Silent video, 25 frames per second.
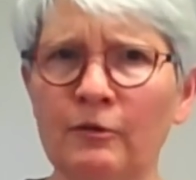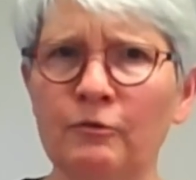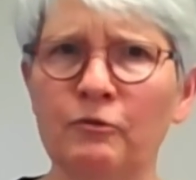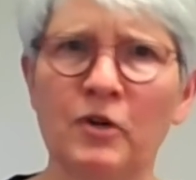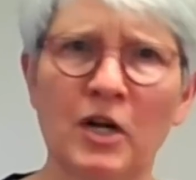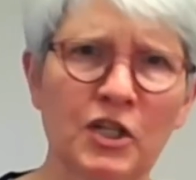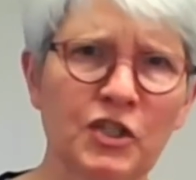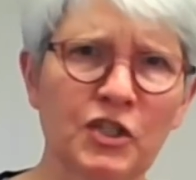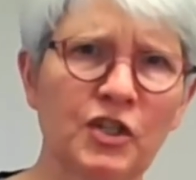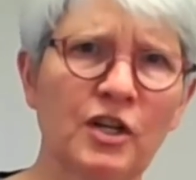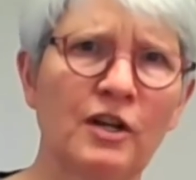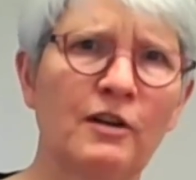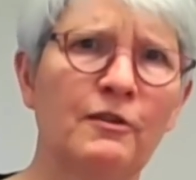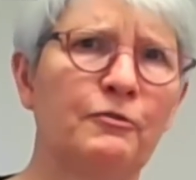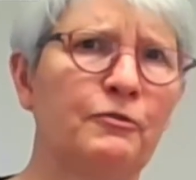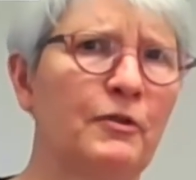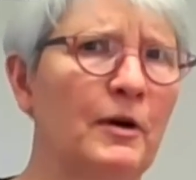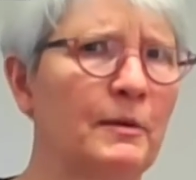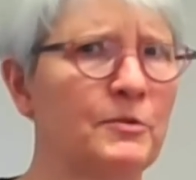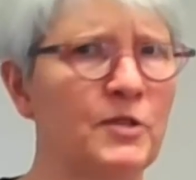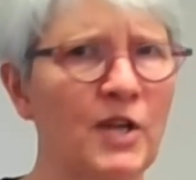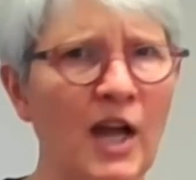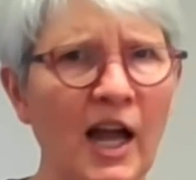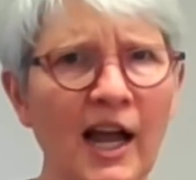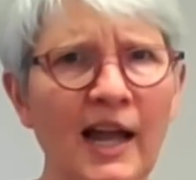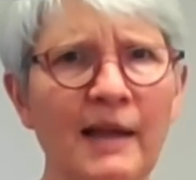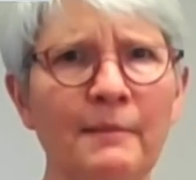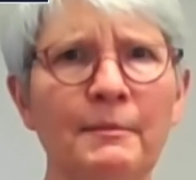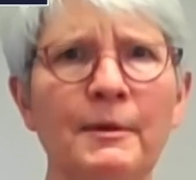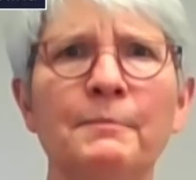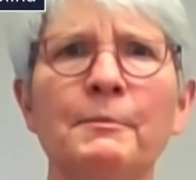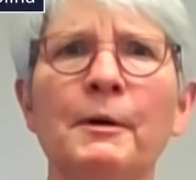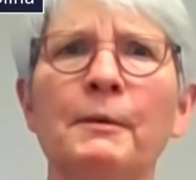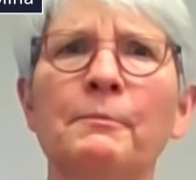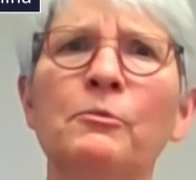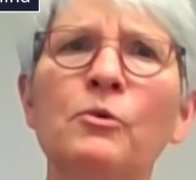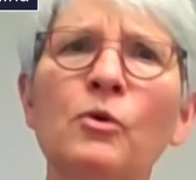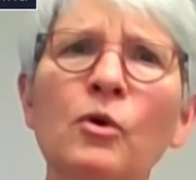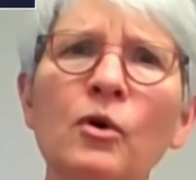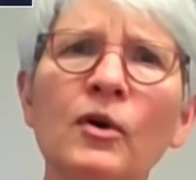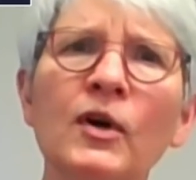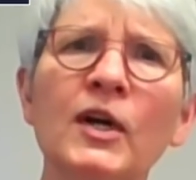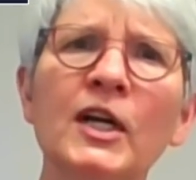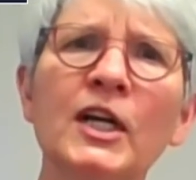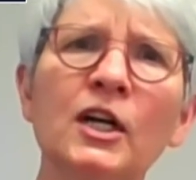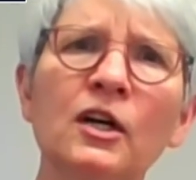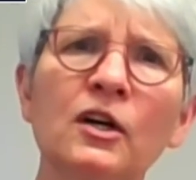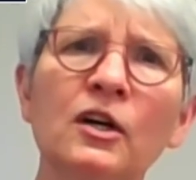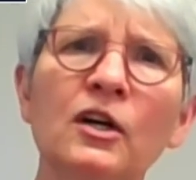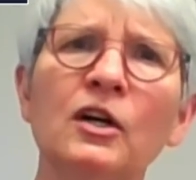of Russia from time
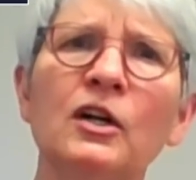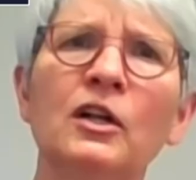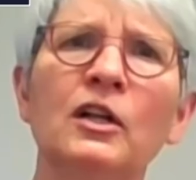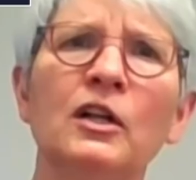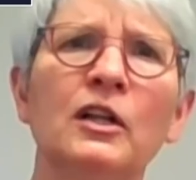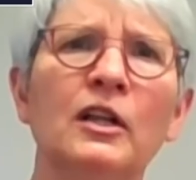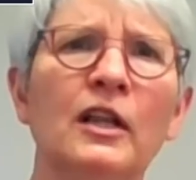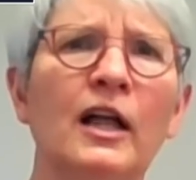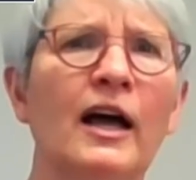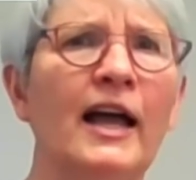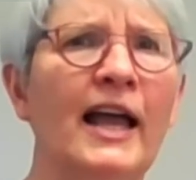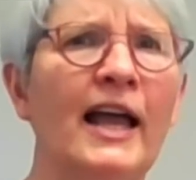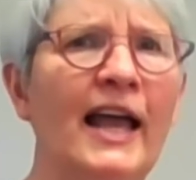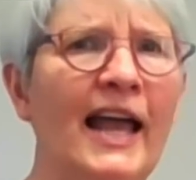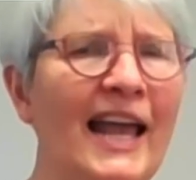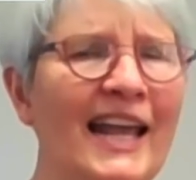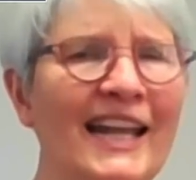immemorial,